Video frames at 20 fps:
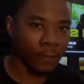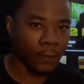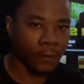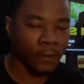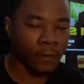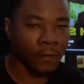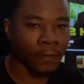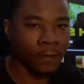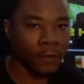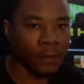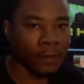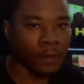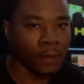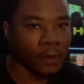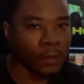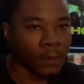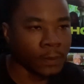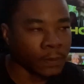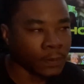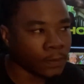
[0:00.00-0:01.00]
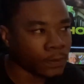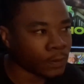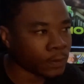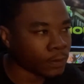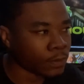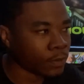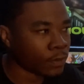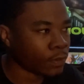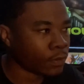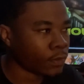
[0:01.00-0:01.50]
You feel me?
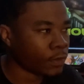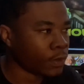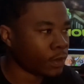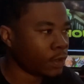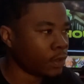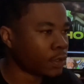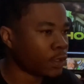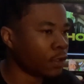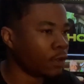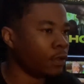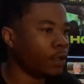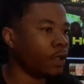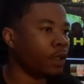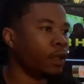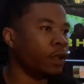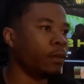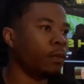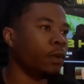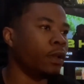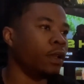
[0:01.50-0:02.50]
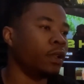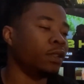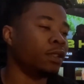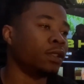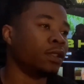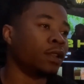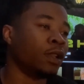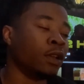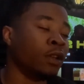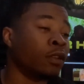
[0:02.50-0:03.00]
So yeah, man, just
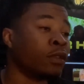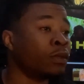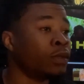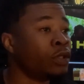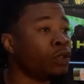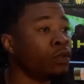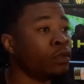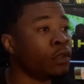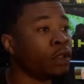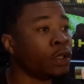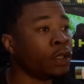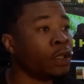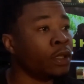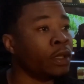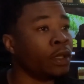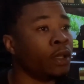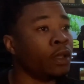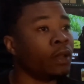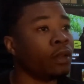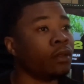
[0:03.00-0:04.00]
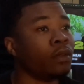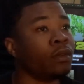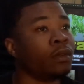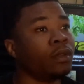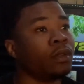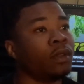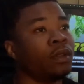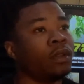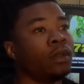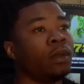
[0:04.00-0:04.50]
learn what you good at.
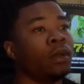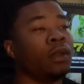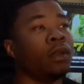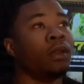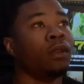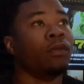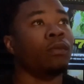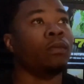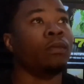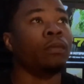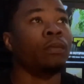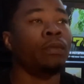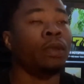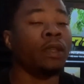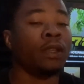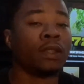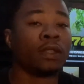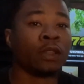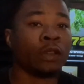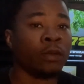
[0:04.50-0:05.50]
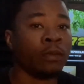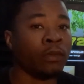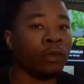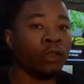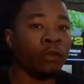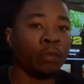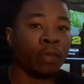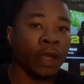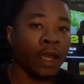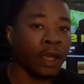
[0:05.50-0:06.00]
Pick something you
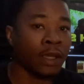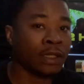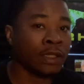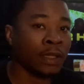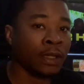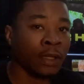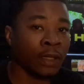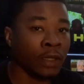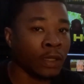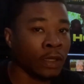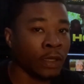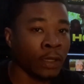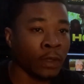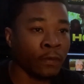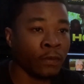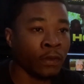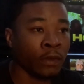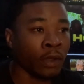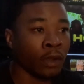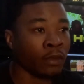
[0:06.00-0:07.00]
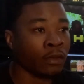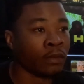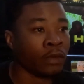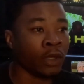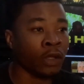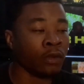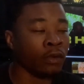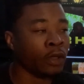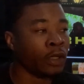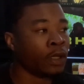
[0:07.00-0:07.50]
passionate in if you don't
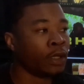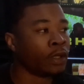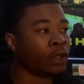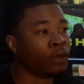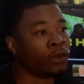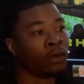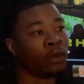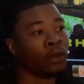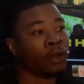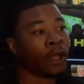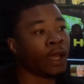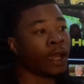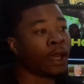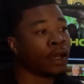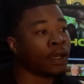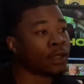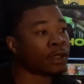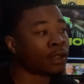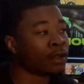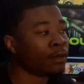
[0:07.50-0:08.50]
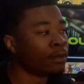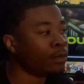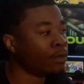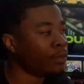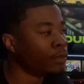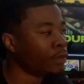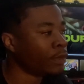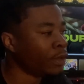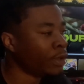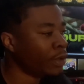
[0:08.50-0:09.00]
know nothing, or have something
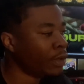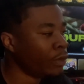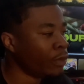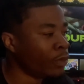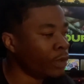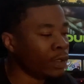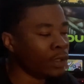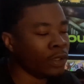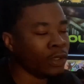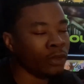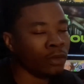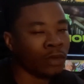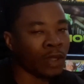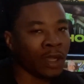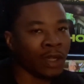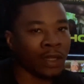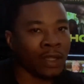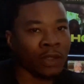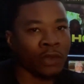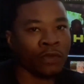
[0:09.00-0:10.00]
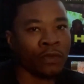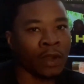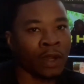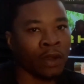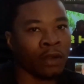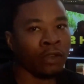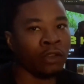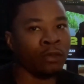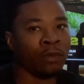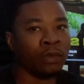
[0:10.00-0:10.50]
really you think that's
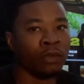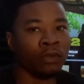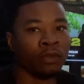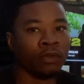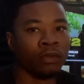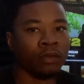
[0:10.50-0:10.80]
valuable.